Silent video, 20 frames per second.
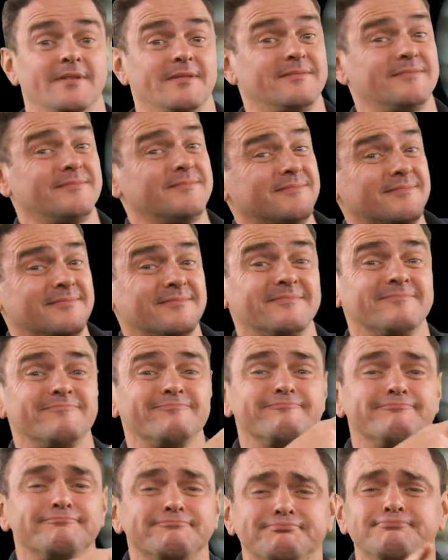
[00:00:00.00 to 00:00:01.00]
All the
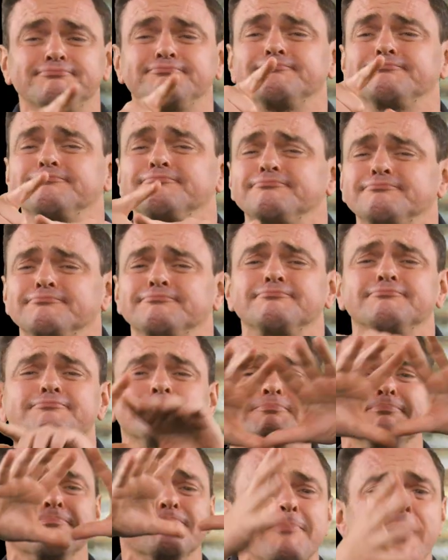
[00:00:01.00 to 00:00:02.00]
planets and moons like the
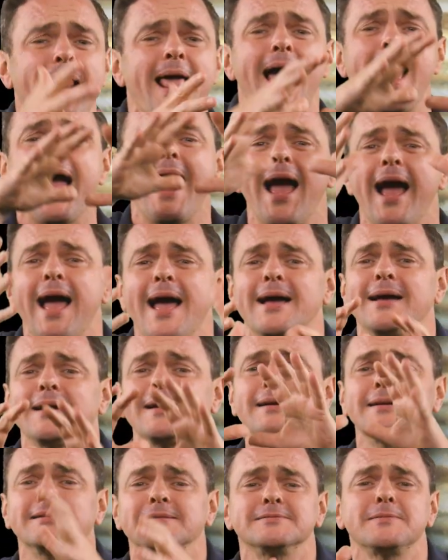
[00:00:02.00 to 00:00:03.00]
ones here behind me
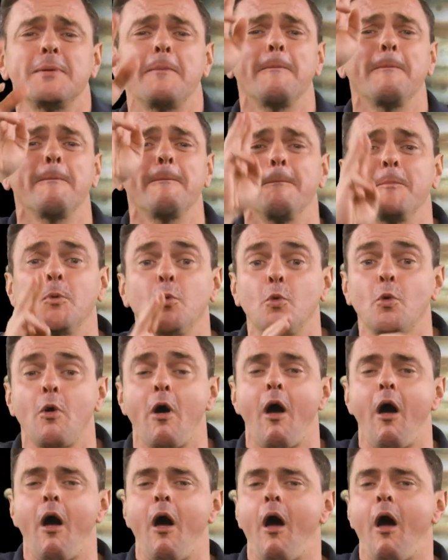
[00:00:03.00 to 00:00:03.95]
have their own gravity.